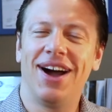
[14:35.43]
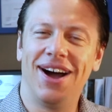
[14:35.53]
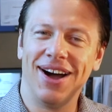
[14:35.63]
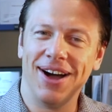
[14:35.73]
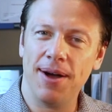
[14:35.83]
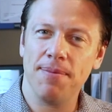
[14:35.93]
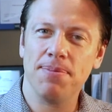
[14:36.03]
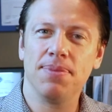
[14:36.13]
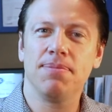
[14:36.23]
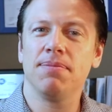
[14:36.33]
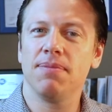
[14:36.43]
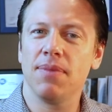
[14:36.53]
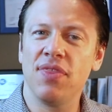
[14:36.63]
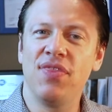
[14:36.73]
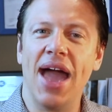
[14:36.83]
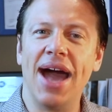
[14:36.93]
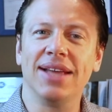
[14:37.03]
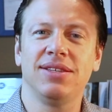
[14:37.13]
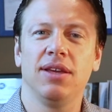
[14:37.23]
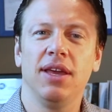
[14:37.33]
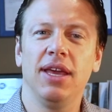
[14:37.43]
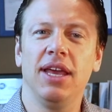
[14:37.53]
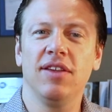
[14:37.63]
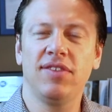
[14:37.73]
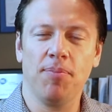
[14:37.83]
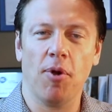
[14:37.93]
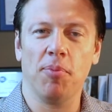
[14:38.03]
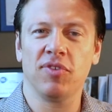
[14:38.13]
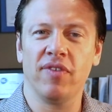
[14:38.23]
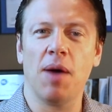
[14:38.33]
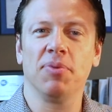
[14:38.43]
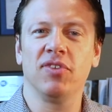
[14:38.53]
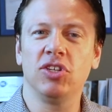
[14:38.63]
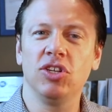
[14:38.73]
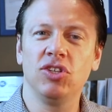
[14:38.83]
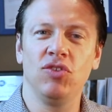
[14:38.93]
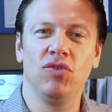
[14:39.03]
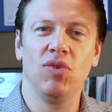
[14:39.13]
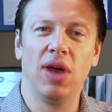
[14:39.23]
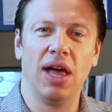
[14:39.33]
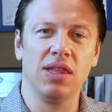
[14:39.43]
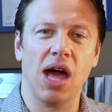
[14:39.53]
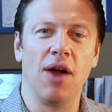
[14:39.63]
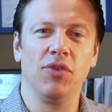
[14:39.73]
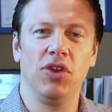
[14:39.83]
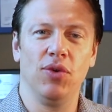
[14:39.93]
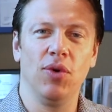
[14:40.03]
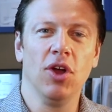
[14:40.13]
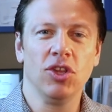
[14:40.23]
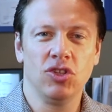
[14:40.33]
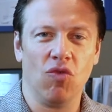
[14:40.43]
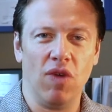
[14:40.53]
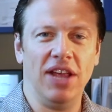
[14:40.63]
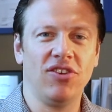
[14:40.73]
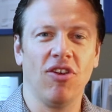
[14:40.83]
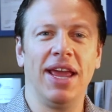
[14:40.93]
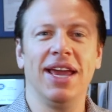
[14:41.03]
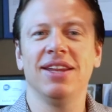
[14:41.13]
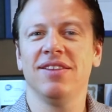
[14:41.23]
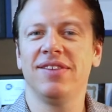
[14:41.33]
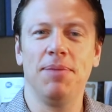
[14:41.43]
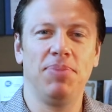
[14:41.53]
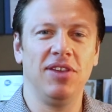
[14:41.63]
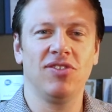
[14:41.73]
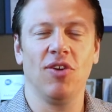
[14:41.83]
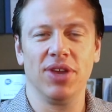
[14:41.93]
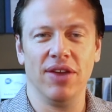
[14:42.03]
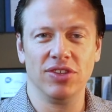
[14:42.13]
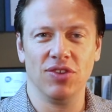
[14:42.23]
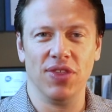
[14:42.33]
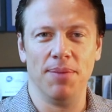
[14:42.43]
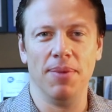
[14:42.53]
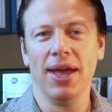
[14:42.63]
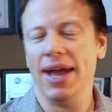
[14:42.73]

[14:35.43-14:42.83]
That is the purpose of opposition, to allow you to raise your hand and say, please don't give it to them.